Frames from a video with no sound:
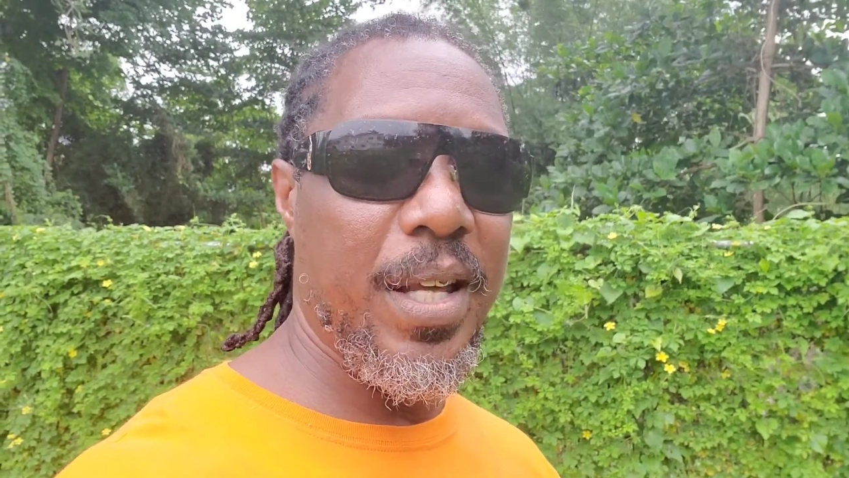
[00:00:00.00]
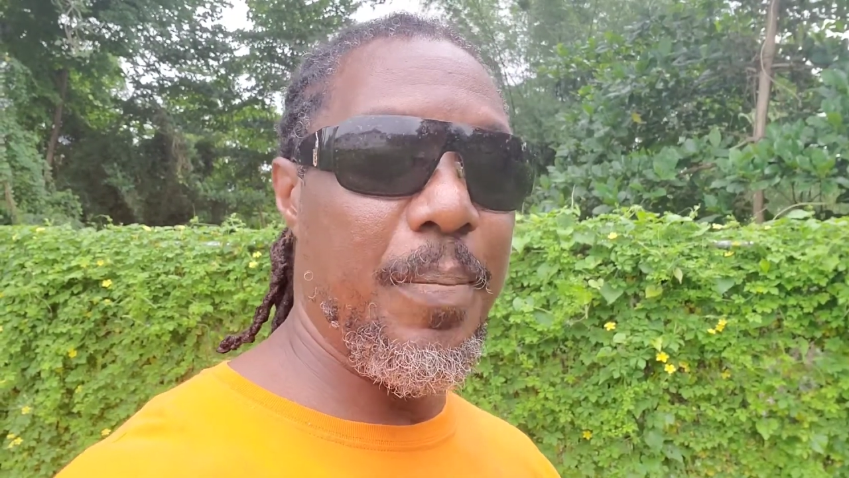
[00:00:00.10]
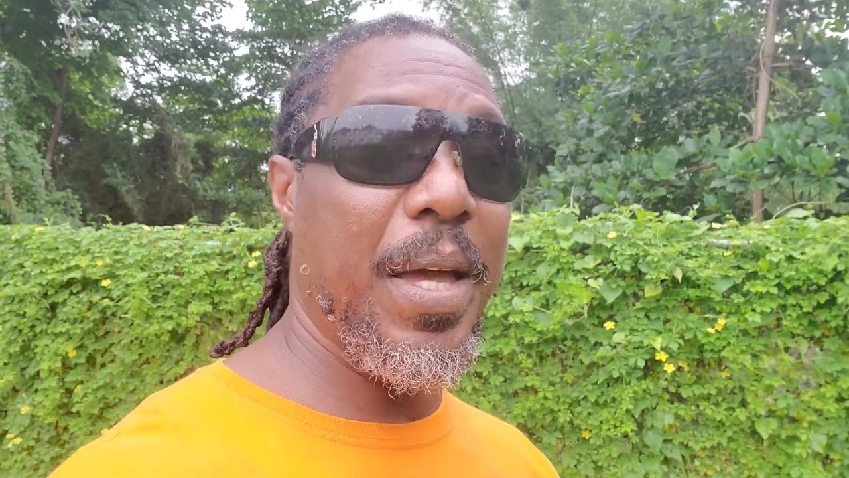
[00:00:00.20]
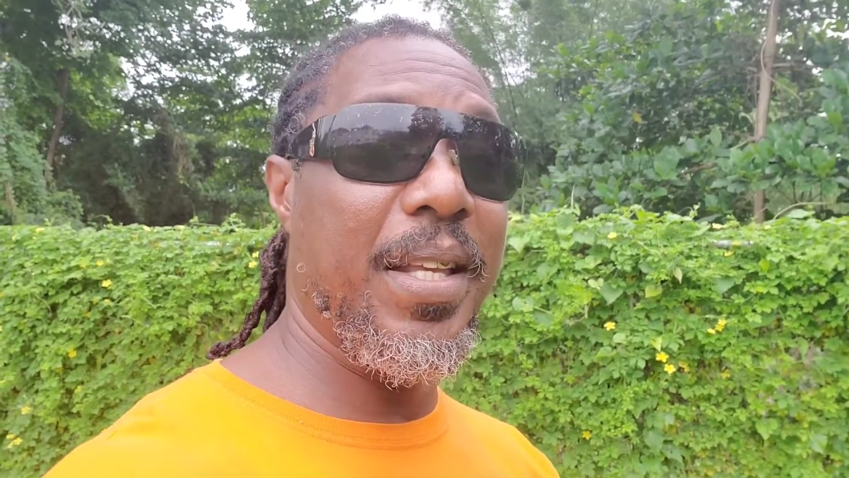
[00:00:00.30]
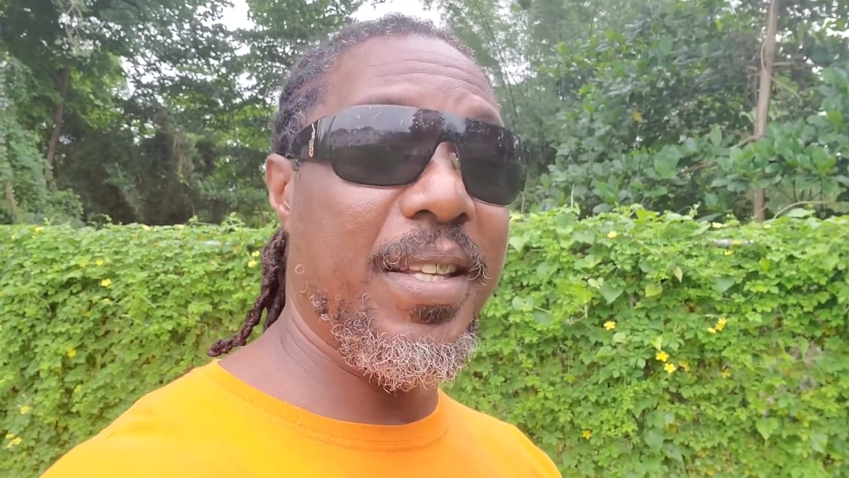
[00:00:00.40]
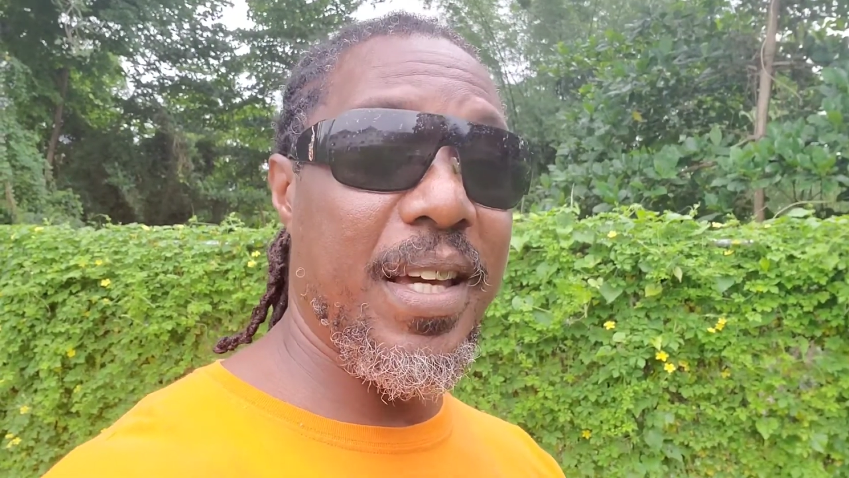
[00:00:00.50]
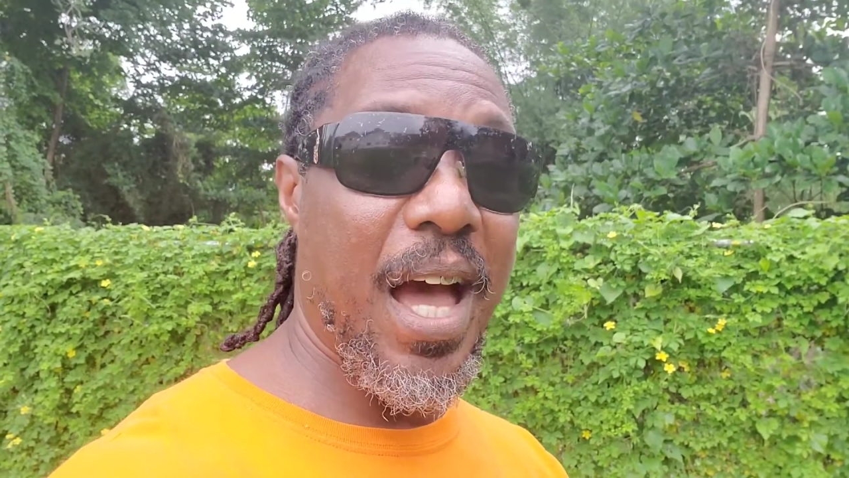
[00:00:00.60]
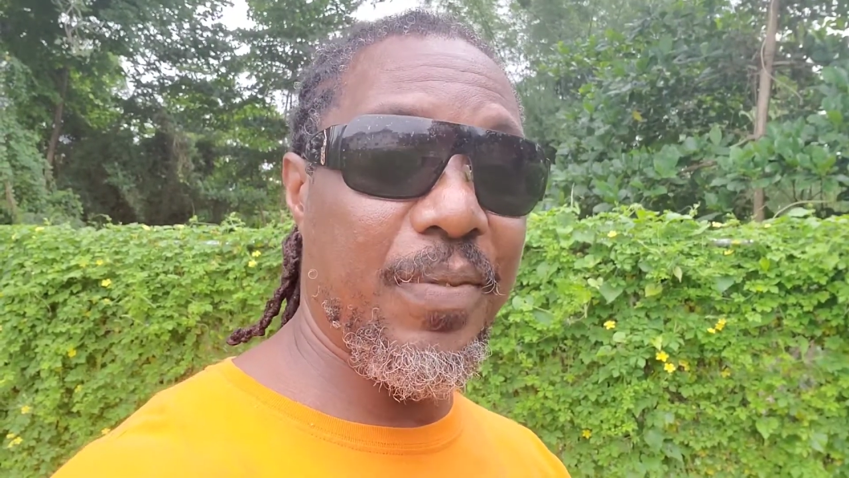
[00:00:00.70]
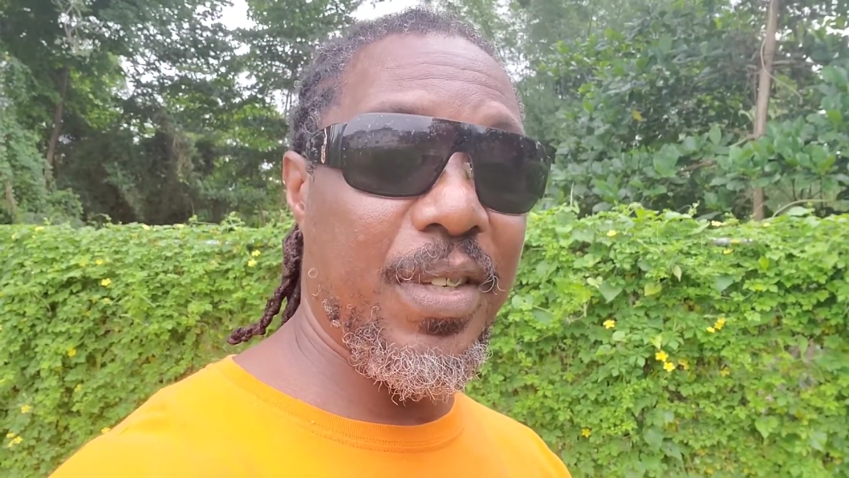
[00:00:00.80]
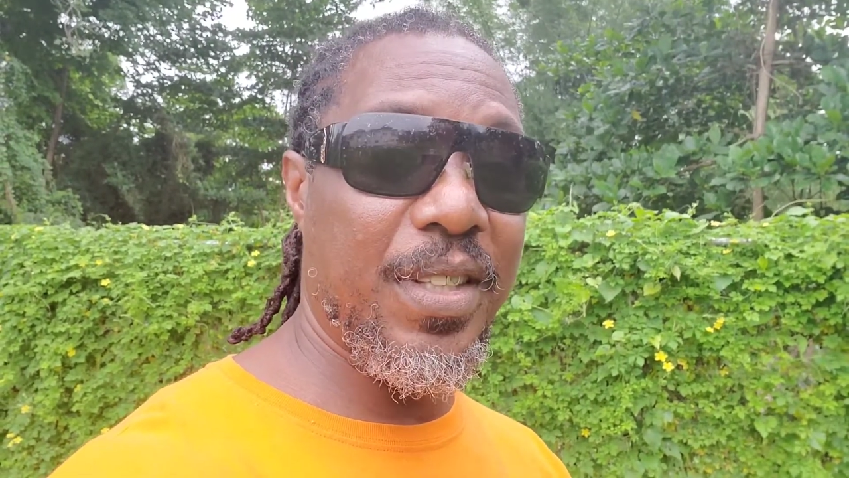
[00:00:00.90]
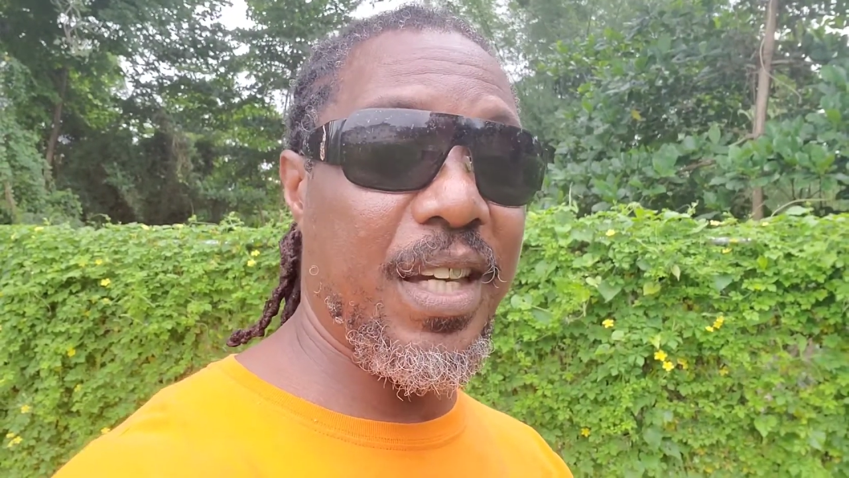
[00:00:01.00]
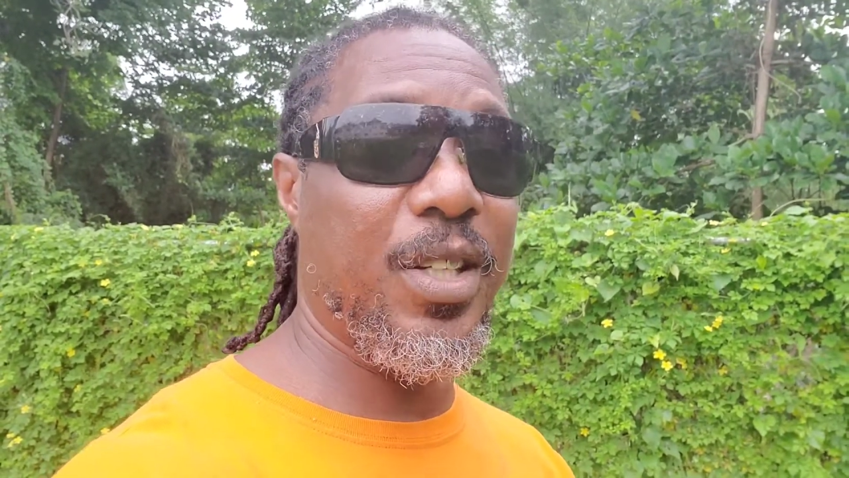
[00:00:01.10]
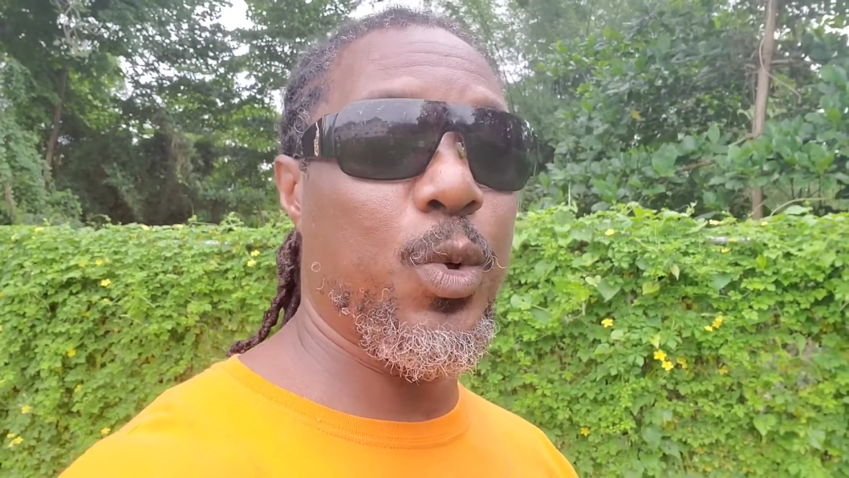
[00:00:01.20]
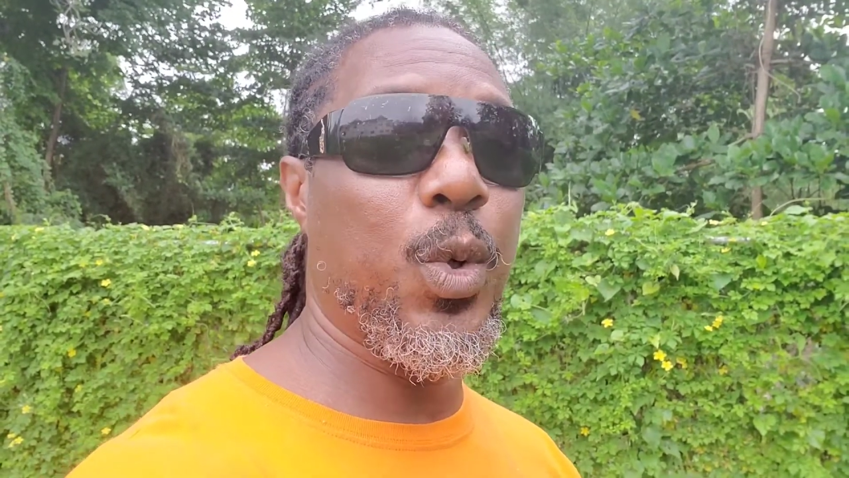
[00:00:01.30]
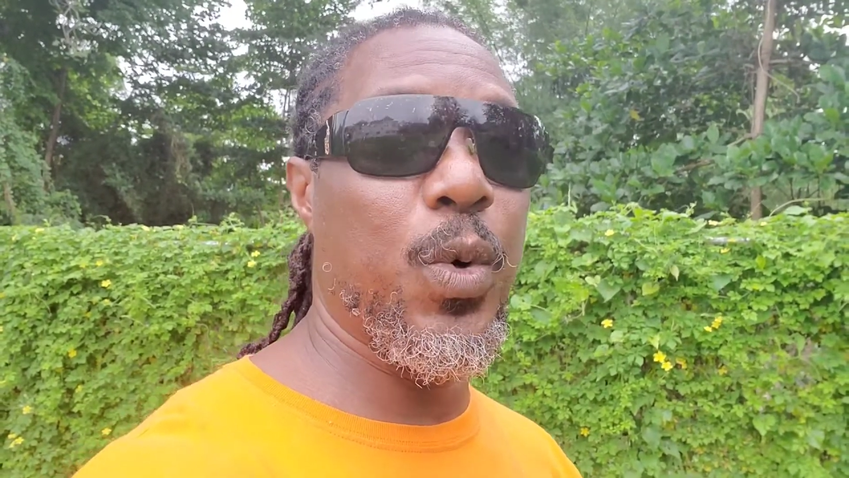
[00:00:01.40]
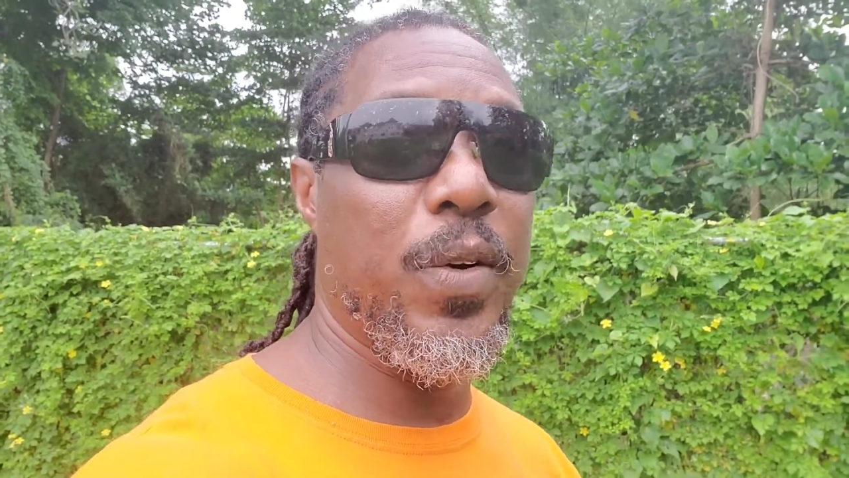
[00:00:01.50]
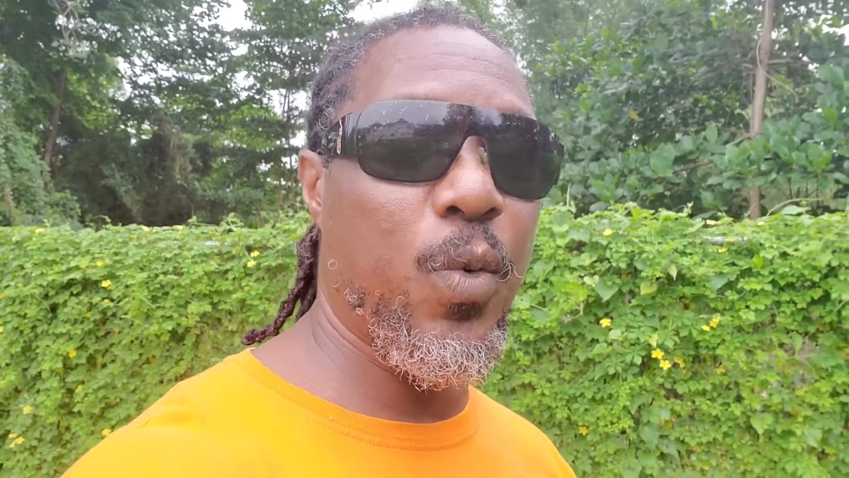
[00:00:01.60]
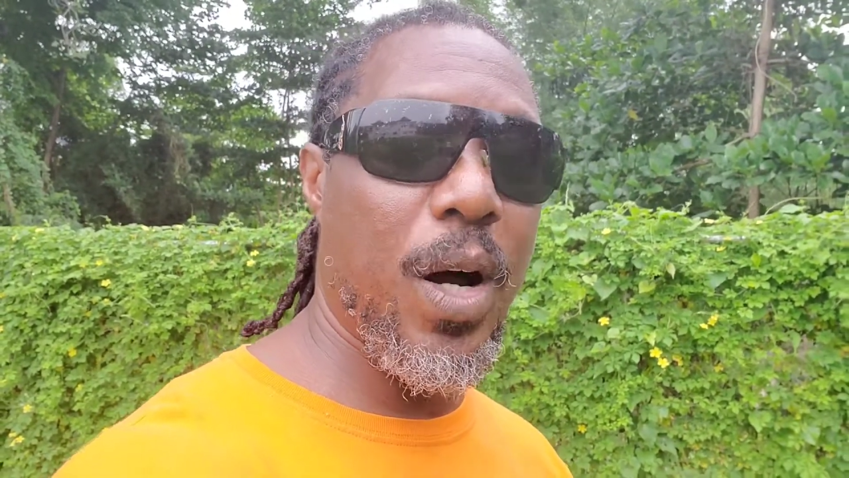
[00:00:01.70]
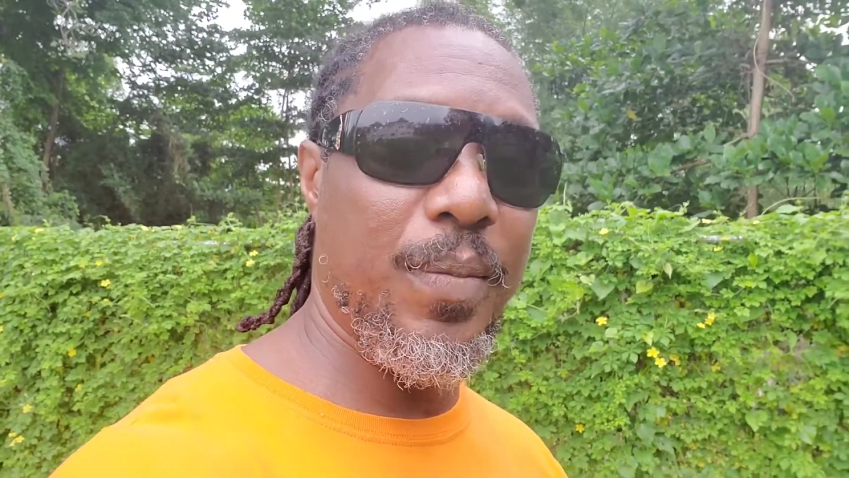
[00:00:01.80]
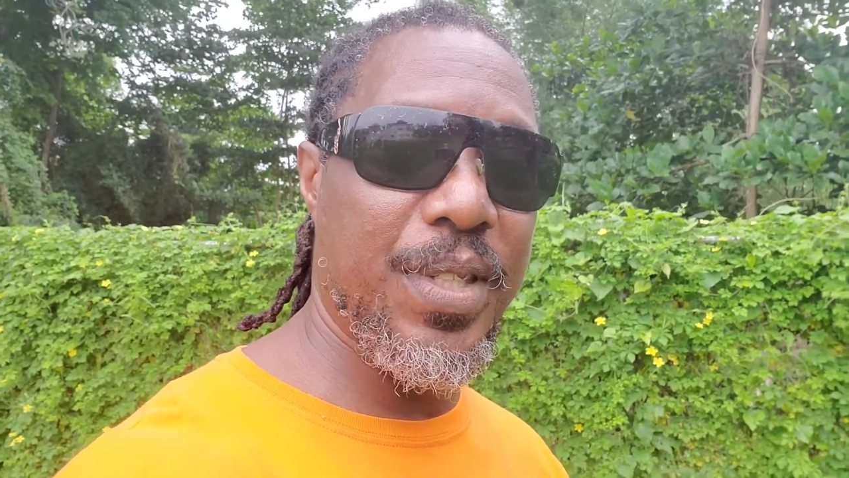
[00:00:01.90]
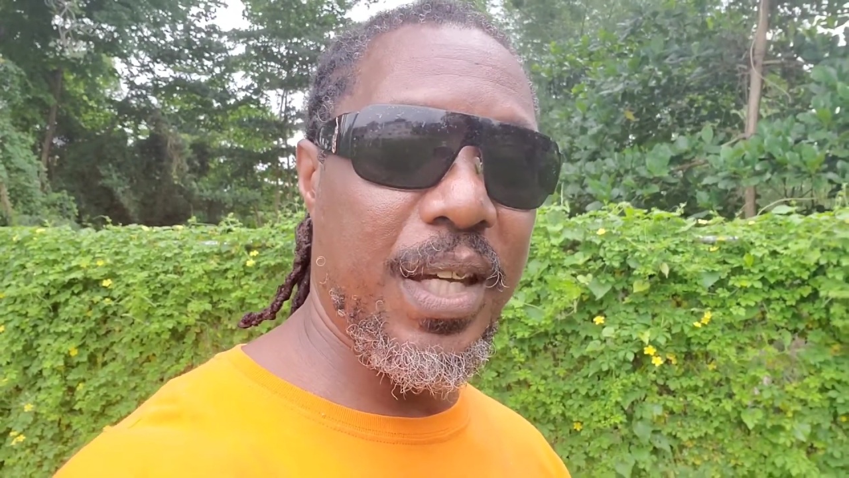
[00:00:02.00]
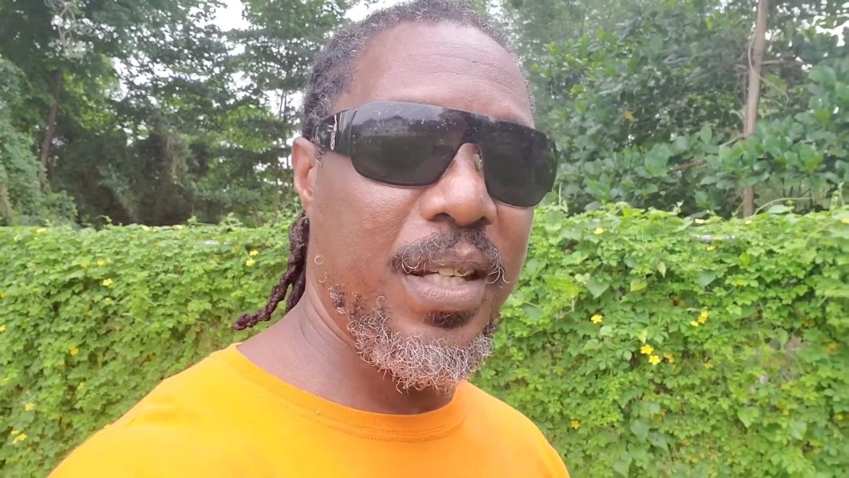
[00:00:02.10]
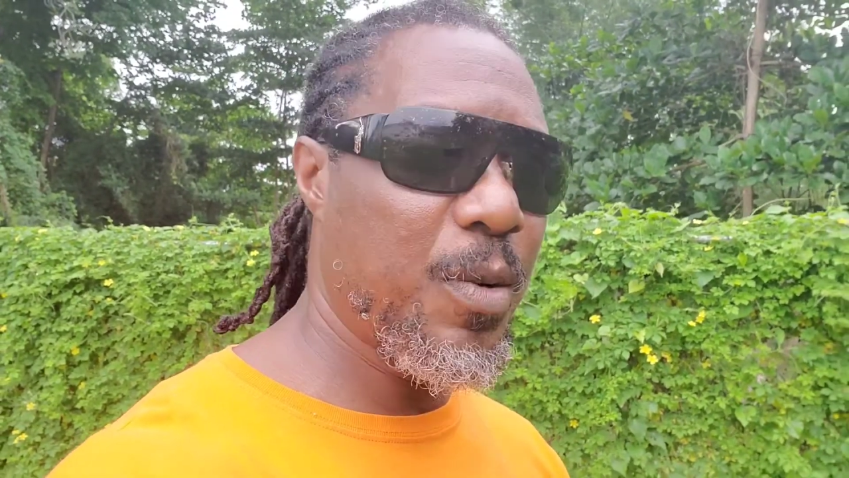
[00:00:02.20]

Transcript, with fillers: that may have dare to agree with what I'm saying.